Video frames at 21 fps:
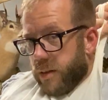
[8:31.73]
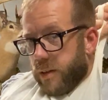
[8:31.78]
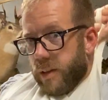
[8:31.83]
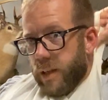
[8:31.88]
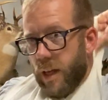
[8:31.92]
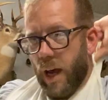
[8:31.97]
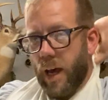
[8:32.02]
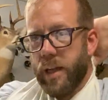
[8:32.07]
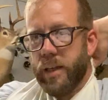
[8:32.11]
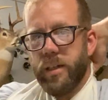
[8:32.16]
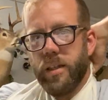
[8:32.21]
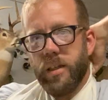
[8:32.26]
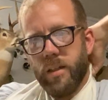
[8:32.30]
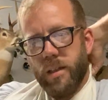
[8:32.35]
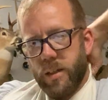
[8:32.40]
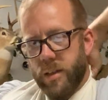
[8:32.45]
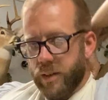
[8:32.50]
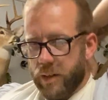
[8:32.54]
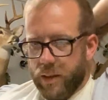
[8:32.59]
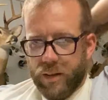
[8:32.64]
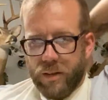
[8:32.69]
Tighten it,
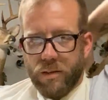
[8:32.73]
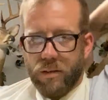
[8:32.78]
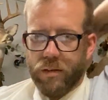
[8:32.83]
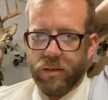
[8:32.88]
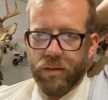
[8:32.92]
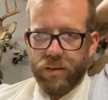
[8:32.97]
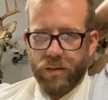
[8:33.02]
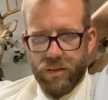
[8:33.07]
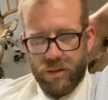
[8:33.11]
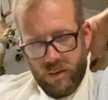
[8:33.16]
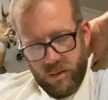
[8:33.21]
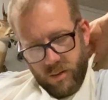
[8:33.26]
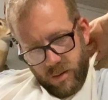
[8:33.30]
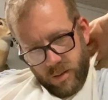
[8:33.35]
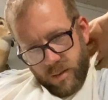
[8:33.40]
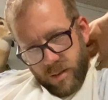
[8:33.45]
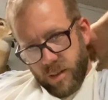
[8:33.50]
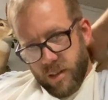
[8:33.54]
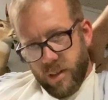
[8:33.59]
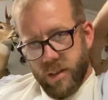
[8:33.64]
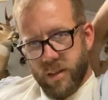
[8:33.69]

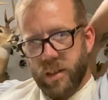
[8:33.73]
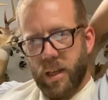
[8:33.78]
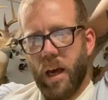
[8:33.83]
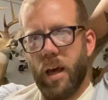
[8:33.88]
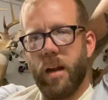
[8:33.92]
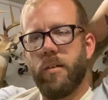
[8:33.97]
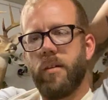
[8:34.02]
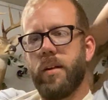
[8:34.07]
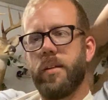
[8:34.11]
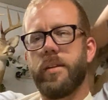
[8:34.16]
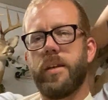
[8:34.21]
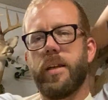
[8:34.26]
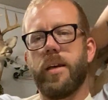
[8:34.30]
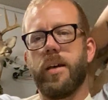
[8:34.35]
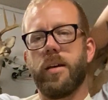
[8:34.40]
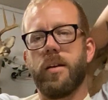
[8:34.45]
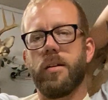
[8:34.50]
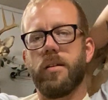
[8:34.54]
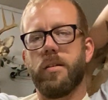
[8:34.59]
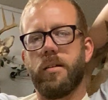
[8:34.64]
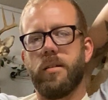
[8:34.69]
tie it around the neck,
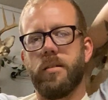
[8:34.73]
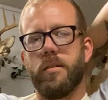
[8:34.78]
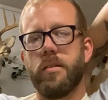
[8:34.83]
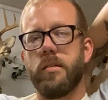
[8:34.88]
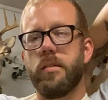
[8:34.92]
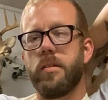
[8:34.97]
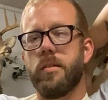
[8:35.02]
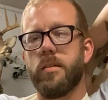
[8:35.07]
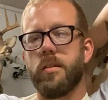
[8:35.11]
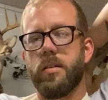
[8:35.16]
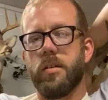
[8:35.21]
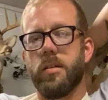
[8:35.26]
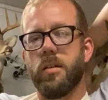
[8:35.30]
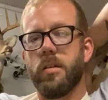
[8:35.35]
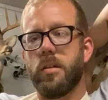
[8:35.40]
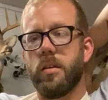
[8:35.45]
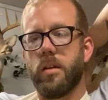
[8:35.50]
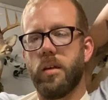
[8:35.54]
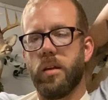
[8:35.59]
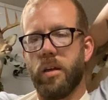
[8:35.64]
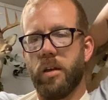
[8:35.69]

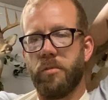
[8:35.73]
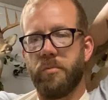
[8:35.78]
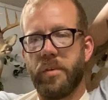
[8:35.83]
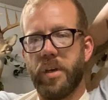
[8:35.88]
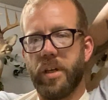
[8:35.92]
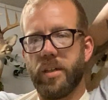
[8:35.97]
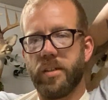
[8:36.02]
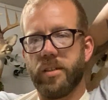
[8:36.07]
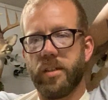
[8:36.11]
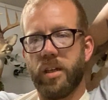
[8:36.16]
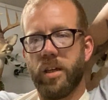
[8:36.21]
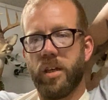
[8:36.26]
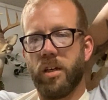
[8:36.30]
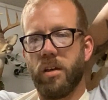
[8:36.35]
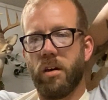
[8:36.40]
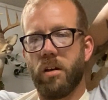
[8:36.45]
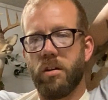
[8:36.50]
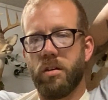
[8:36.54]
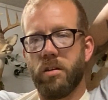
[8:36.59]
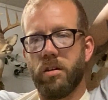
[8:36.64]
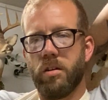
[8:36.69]
and makes a
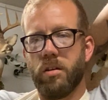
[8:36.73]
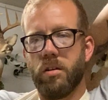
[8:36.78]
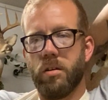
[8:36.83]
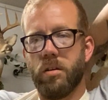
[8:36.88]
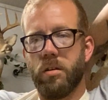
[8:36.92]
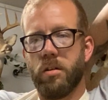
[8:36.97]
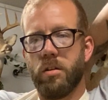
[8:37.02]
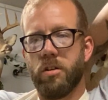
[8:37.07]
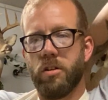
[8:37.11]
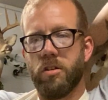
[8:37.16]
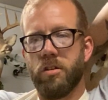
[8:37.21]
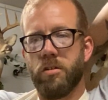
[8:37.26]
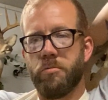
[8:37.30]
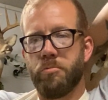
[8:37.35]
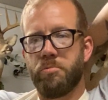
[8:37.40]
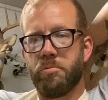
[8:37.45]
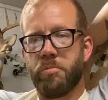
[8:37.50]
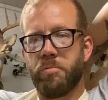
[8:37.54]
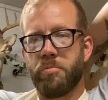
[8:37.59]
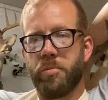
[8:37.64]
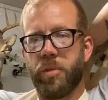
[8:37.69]

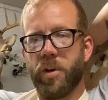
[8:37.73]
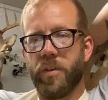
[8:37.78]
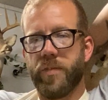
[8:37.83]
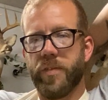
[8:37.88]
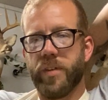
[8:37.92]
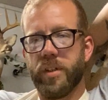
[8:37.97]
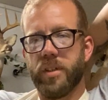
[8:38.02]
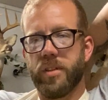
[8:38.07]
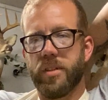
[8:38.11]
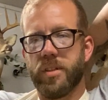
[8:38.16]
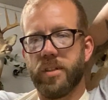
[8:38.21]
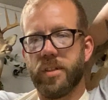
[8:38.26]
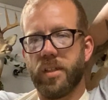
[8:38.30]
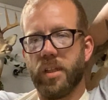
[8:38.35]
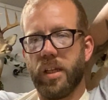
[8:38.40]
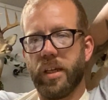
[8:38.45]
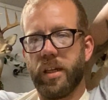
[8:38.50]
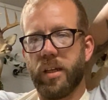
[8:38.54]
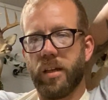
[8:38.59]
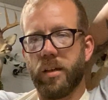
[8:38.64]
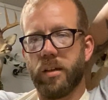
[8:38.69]
perfect
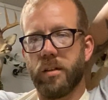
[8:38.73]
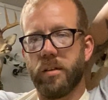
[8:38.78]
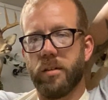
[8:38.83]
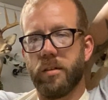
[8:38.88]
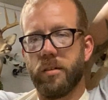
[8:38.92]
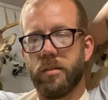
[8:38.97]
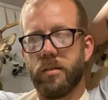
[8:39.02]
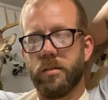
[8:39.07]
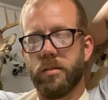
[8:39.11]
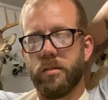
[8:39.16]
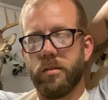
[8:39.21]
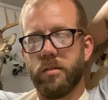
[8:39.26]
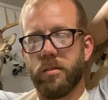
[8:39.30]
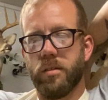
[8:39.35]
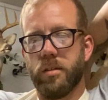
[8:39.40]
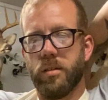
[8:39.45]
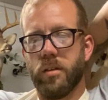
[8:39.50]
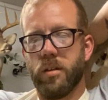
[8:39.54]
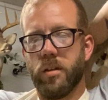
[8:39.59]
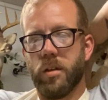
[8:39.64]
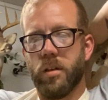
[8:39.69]
sling.
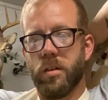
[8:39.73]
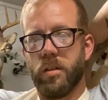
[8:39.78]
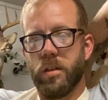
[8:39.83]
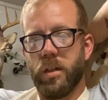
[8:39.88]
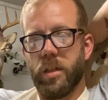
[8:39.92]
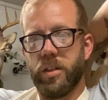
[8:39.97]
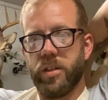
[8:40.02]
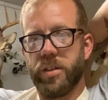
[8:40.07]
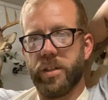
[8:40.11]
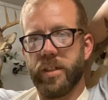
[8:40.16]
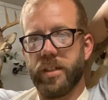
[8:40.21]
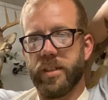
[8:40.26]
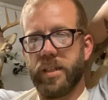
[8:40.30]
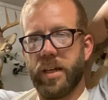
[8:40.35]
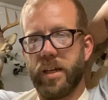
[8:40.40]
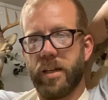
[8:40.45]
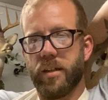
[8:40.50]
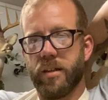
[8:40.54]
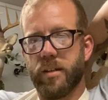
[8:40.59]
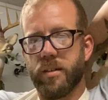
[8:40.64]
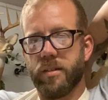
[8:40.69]
You can take
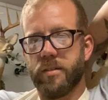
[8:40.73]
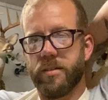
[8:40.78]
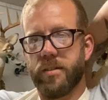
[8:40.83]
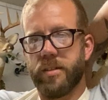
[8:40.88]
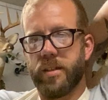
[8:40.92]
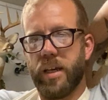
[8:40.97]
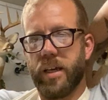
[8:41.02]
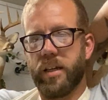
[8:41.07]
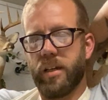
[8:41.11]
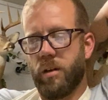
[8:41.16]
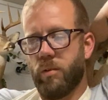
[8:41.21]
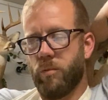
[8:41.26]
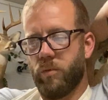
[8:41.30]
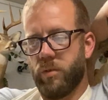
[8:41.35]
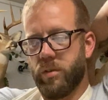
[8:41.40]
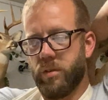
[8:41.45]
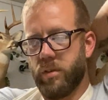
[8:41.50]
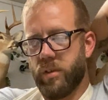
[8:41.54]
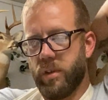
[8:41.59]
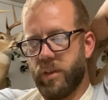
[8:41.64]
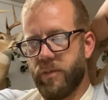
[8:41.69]
a second
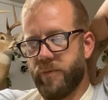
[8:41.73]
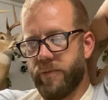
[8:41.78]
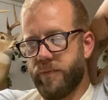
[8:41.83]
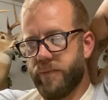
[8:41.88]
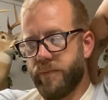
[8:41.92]
one if